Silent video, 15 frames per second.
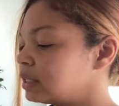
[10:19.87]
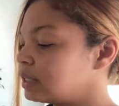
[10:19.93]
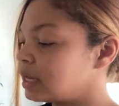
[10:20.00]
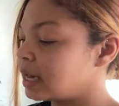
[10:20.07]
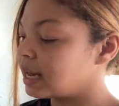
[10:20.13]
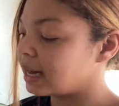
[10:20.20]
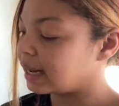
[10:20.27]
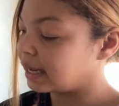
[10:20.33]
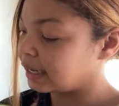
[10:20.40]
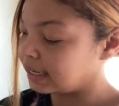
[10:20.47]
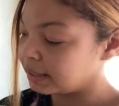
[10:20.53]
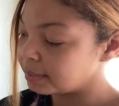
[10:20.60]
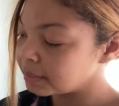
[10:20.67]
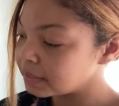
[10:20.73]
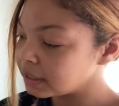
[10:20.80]

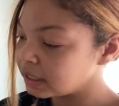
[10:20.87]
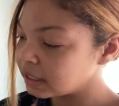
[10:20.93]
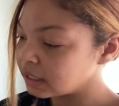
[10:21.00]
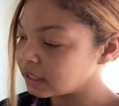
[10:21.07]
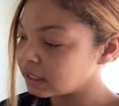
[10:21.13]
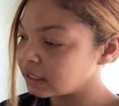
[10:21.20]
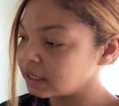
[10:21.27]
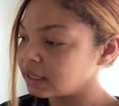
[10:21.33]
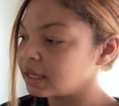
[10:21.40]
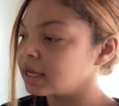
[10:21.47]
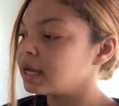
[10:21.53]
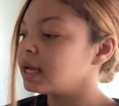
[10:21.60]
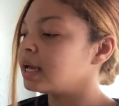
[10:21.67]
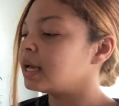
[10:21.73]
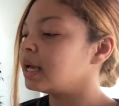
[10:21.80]
time.
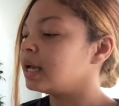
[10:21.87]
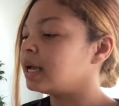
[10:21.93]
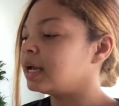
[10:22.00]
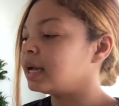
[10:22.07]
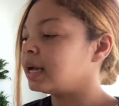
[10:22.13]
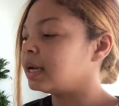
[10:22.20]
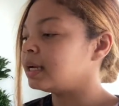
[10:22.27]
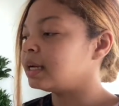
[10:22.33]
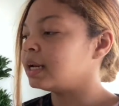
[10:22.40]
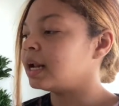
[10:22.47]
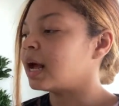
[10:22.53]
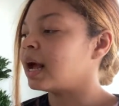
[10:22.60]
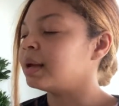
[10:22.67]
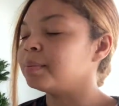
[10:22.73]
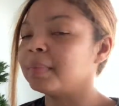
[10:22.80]
And
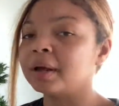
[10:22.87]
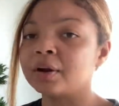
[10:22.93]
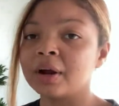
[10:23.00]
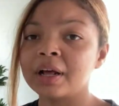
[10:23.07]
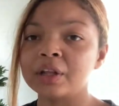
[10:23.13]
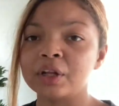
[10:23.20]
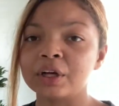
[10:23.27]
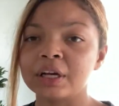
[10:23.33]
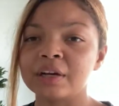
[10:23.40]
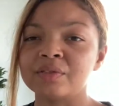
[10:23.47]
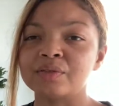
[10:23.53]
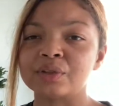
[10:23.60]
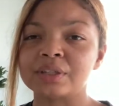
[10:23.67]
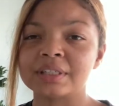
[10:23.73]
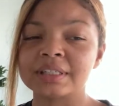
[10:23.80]
I'm better at looking
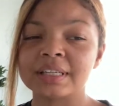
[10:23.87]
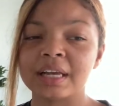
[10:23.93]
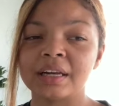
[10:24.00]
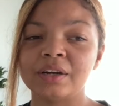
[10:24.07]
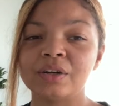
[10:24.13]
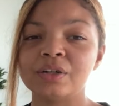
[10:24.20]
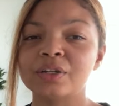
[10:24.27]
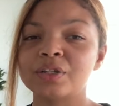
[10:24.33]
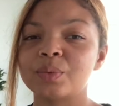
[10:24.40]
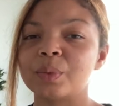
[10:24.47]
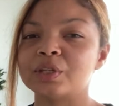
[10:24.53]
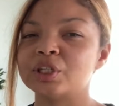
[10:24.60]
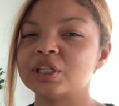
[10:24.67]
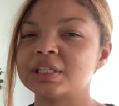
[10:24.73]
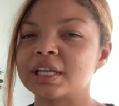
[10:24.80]
for signals when
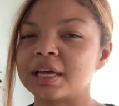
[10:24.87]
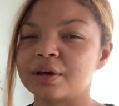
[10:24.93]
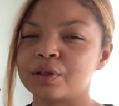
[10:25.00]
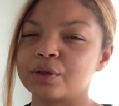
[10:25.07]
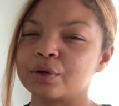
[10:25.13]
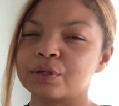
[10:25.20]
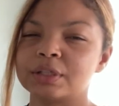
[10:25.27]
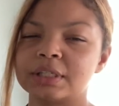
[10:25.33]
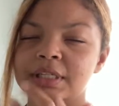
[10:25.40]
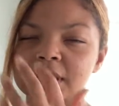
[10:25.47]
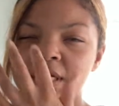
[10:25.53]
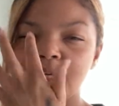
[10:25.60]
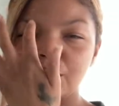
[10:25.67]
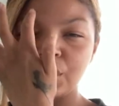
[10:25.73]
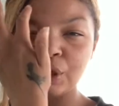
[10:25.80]
she's like
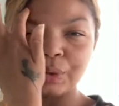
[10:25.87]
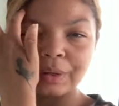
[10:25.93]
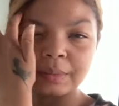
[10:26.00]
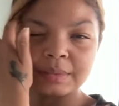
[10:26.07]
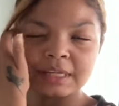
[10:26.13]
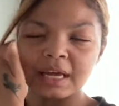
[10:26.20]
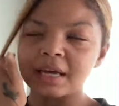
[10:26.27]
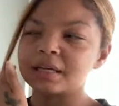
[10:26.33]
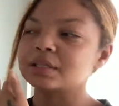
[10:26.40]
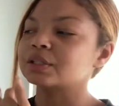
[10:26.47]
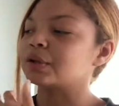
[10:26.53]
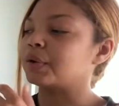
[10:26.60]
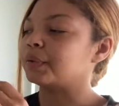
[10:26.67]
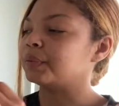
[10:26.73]
thirsty, you know what I'm saying? So,